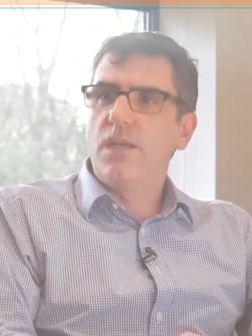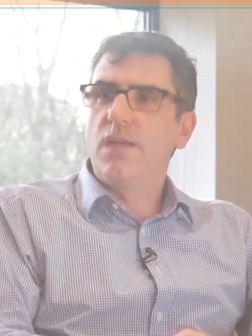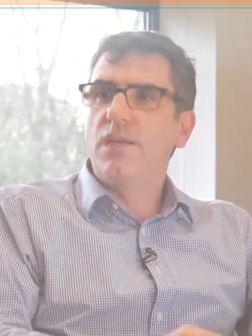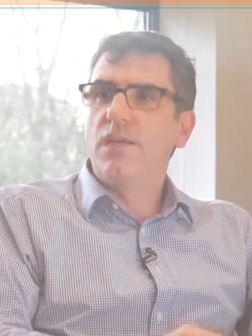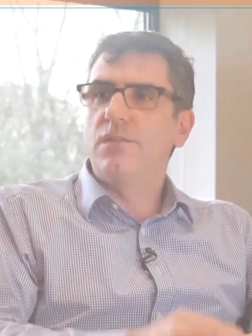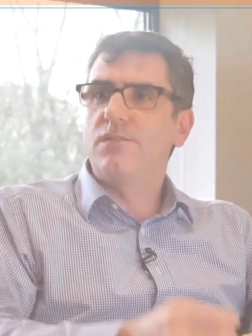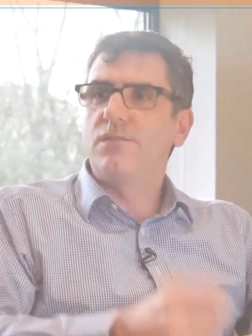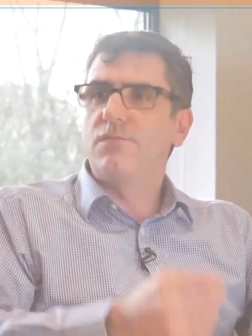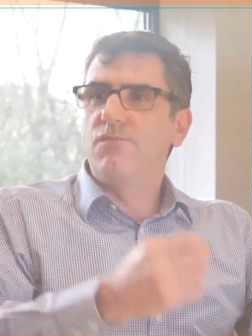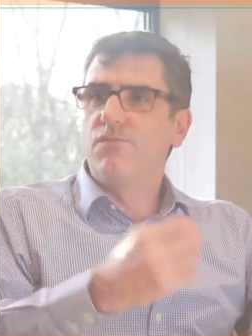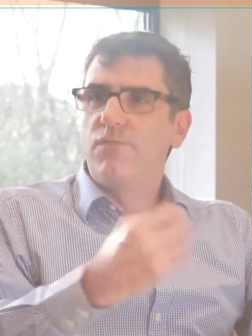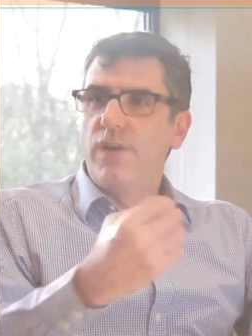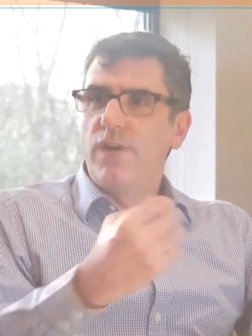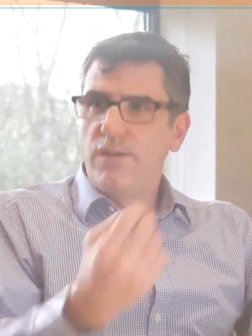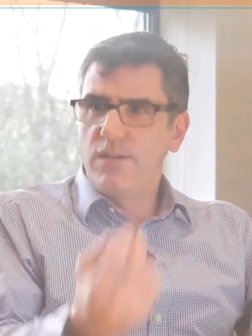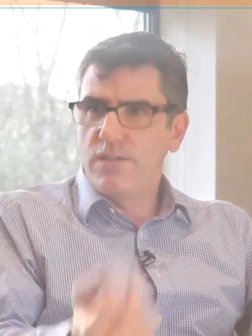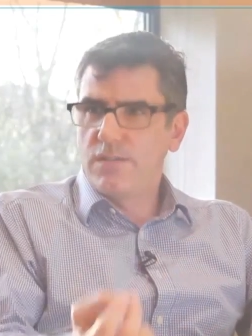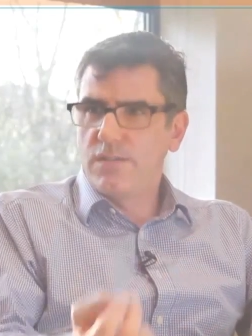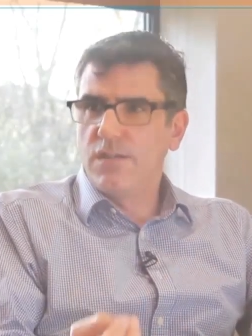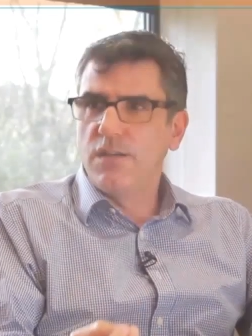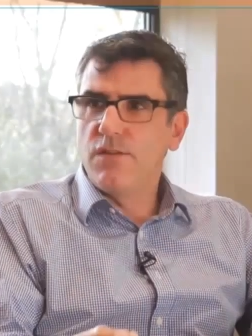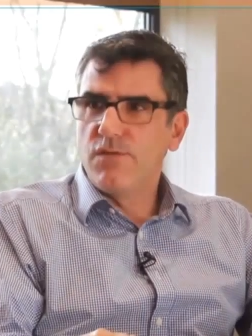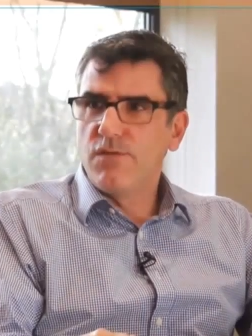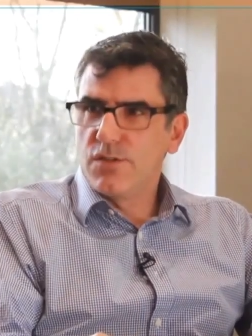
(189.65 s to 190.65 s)
It's very
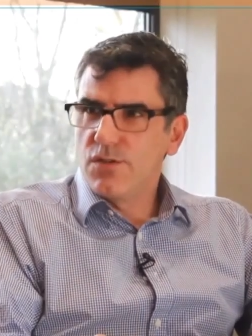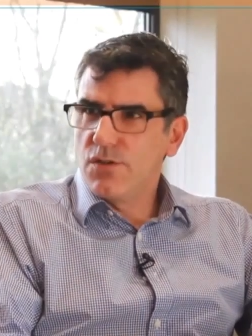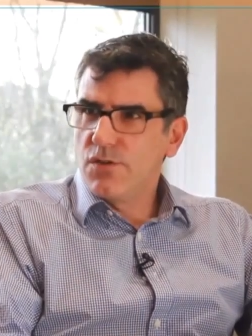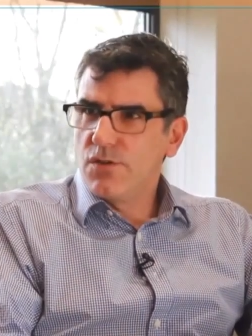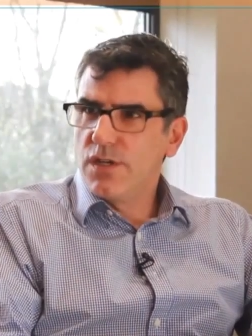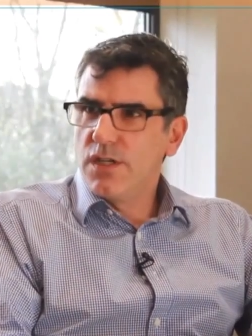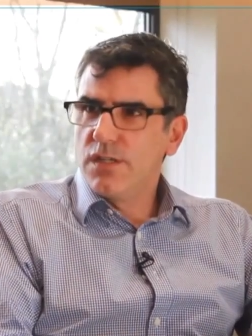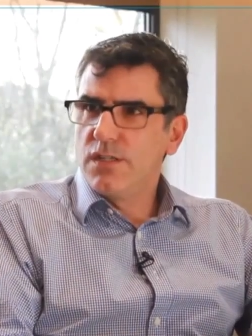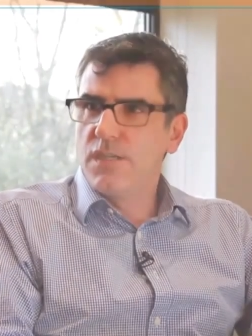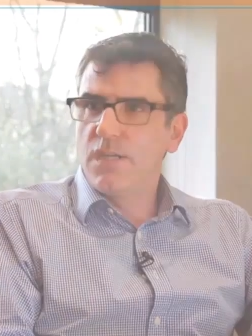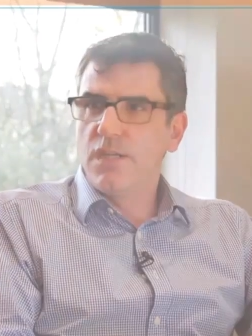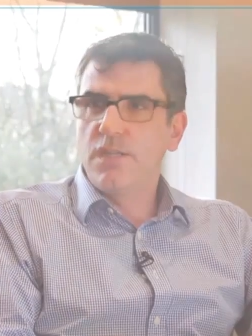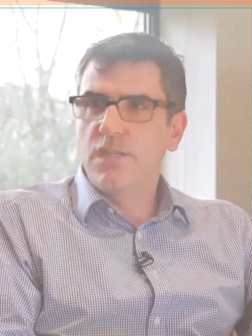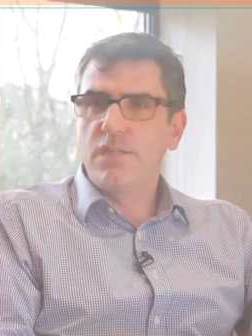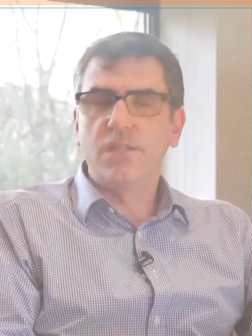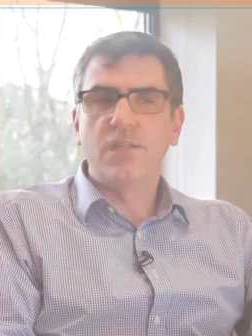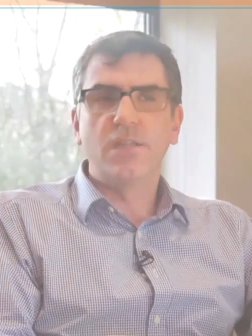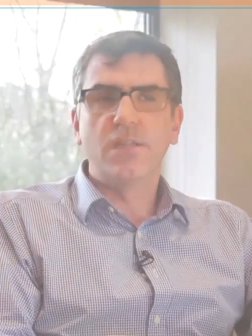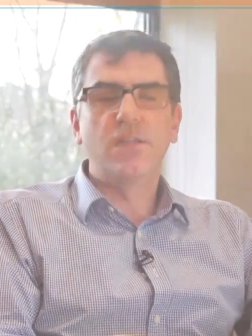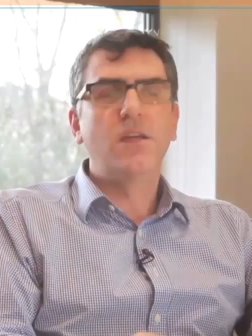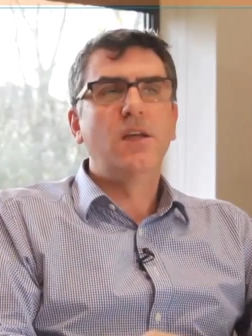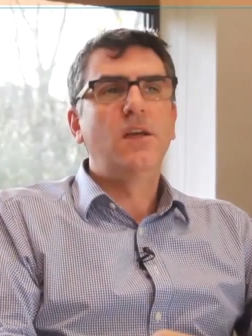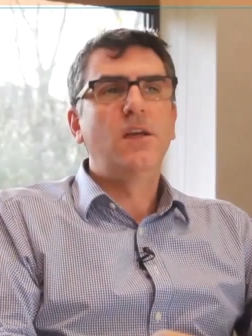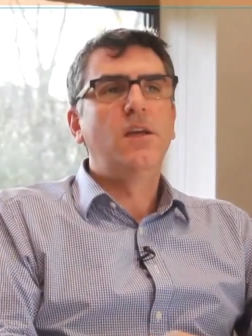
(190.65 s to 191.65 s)
service
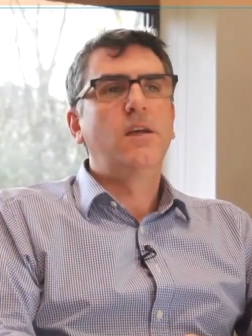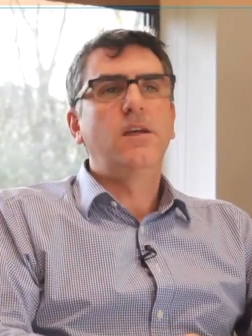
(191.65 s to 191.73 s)
orientated.